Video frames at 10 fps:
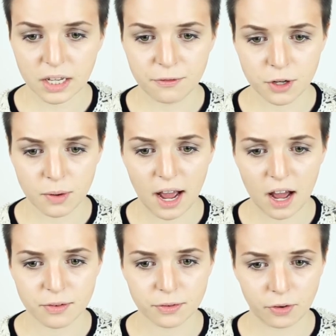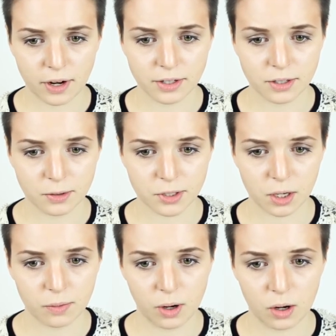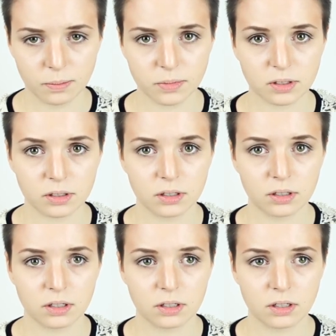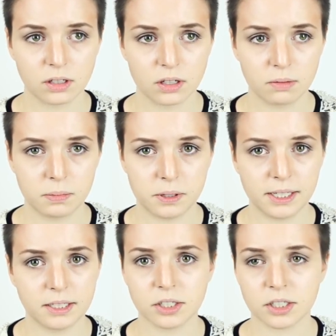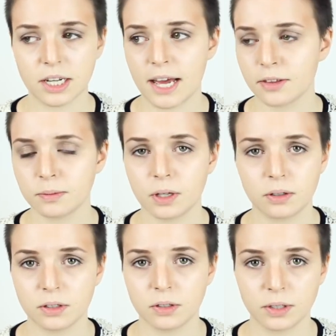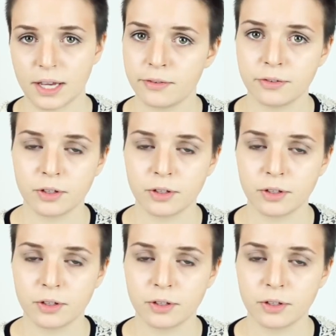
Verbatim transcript: If you have a friend who self harms, please just let them know that you're there